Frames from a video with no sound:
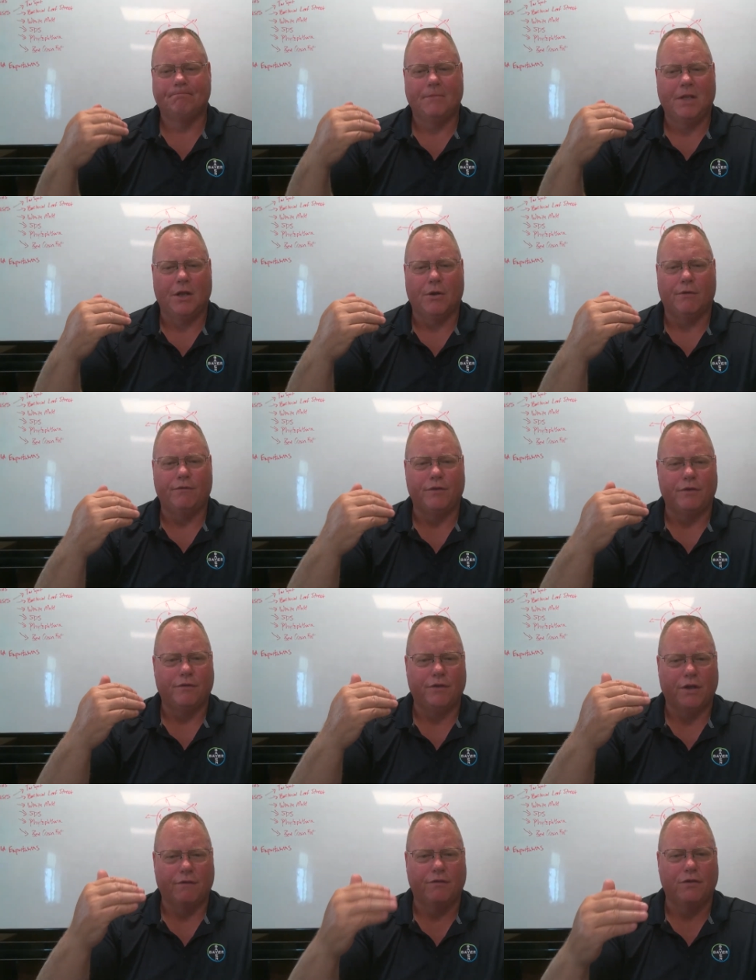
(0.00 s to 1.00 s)

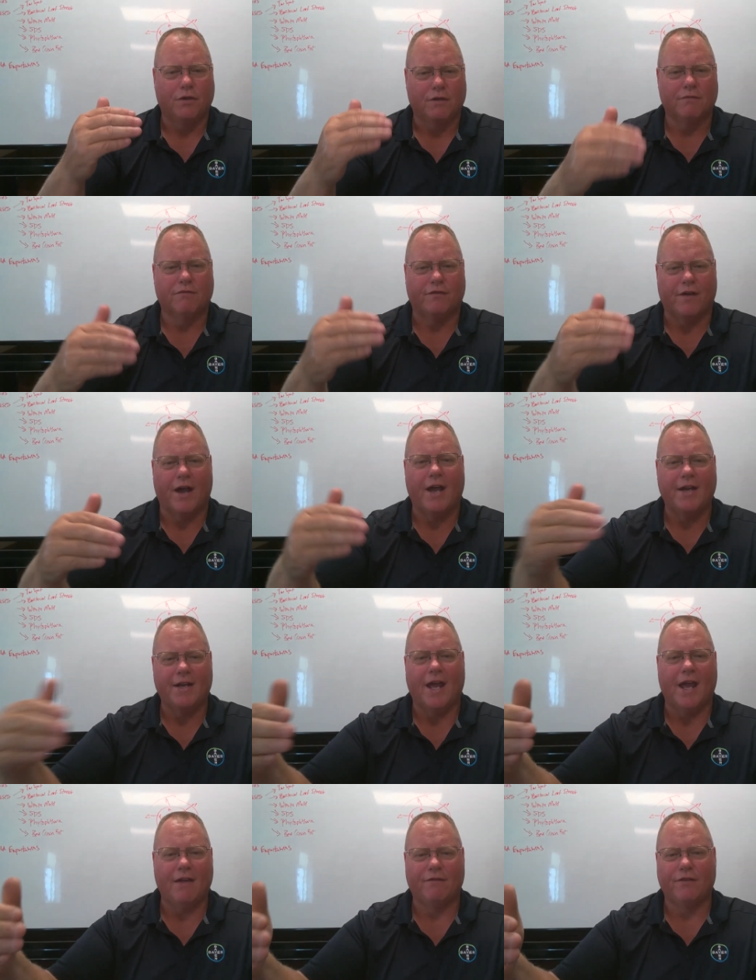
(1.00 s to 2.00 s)
If you can find
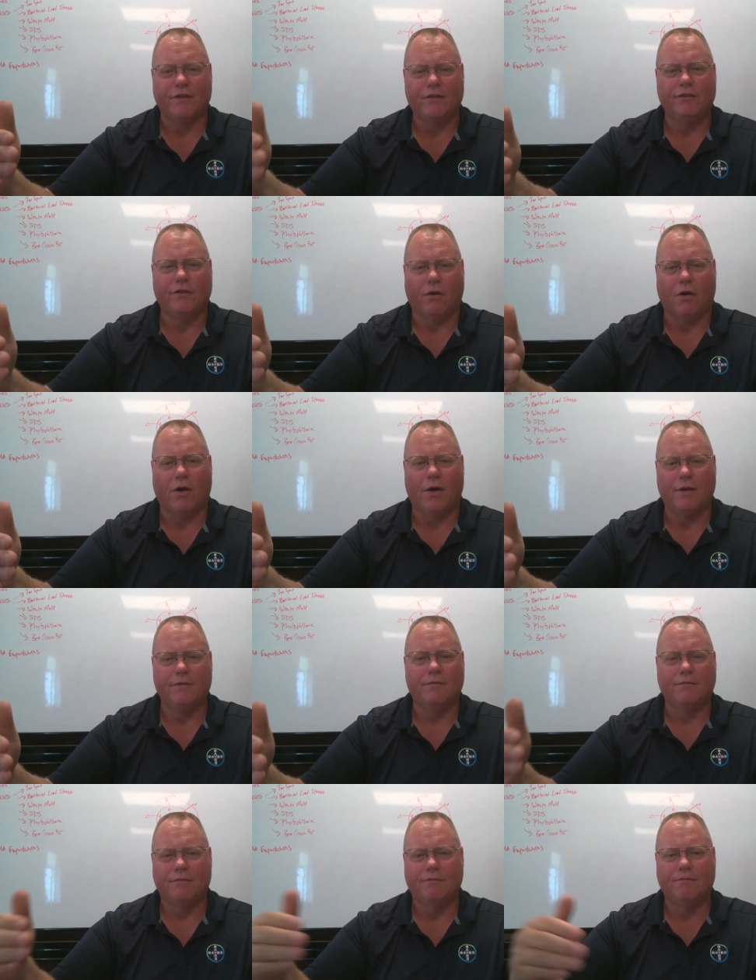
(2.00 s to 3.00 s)
aphids
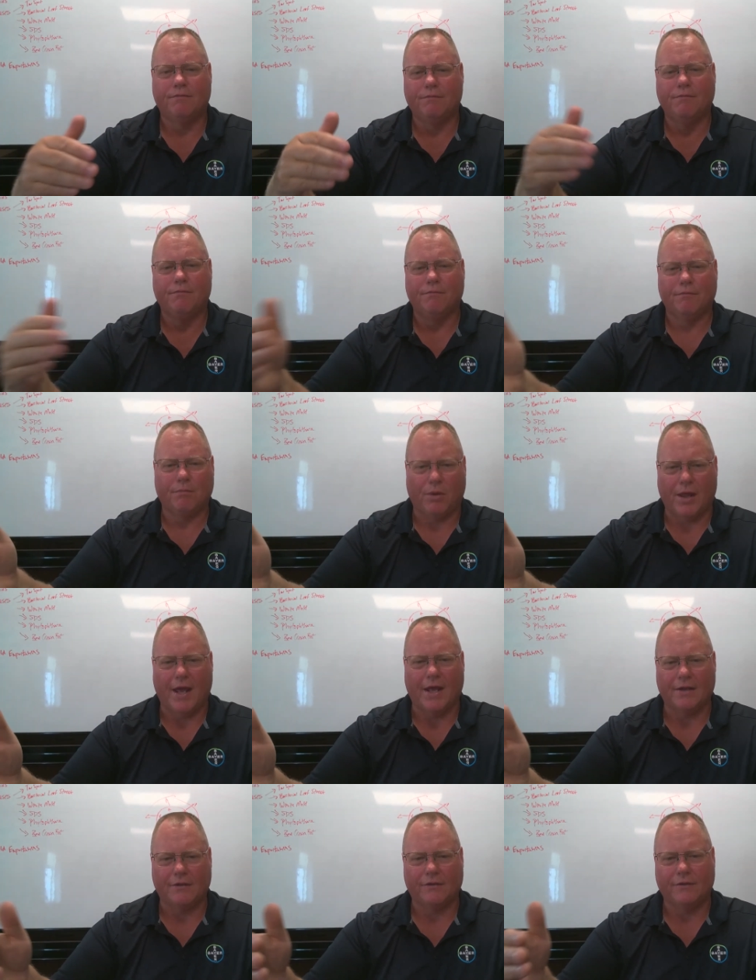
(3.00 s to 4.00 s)
on
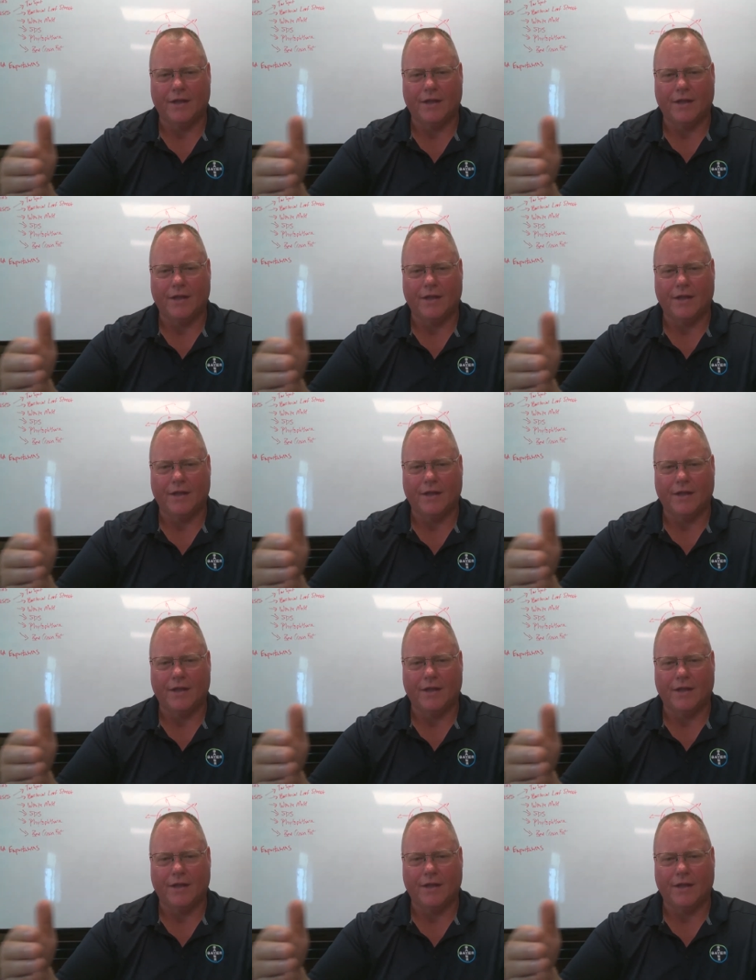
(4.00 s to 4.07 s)
plants,